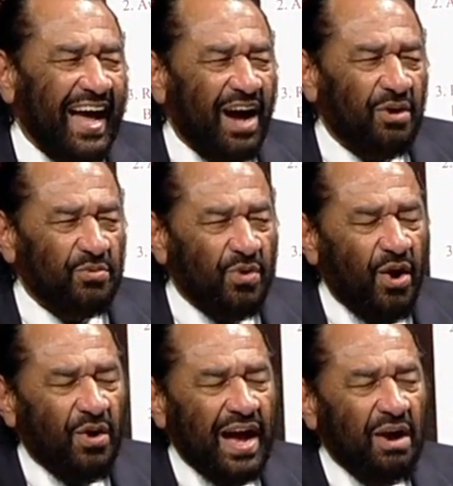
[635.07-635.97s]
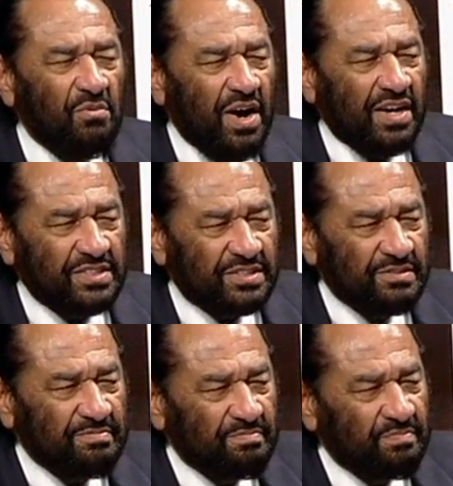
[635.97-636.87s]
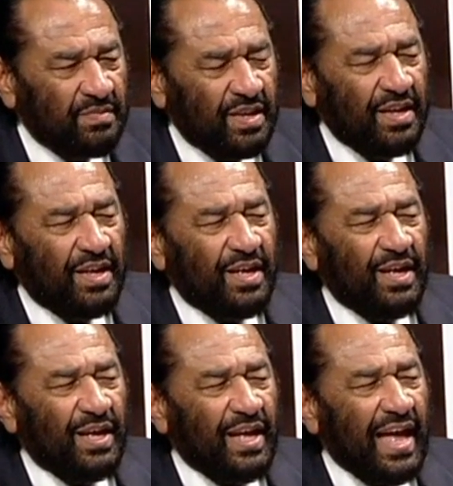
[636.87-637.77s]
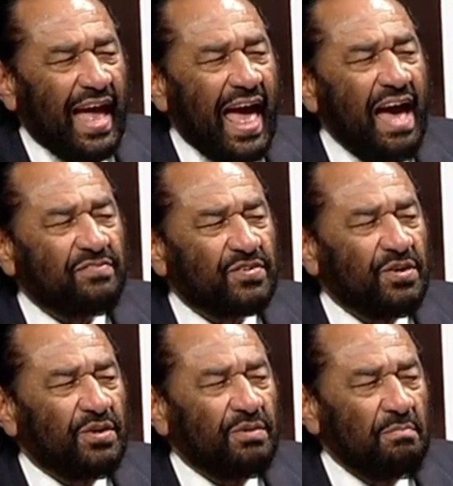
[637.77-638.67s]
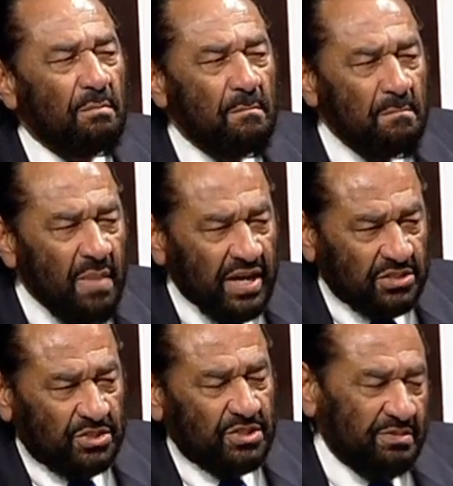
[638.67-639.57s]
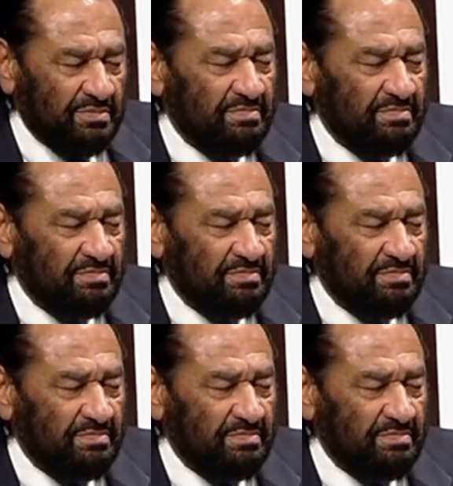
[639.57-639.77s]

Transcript: How wrong I was. After much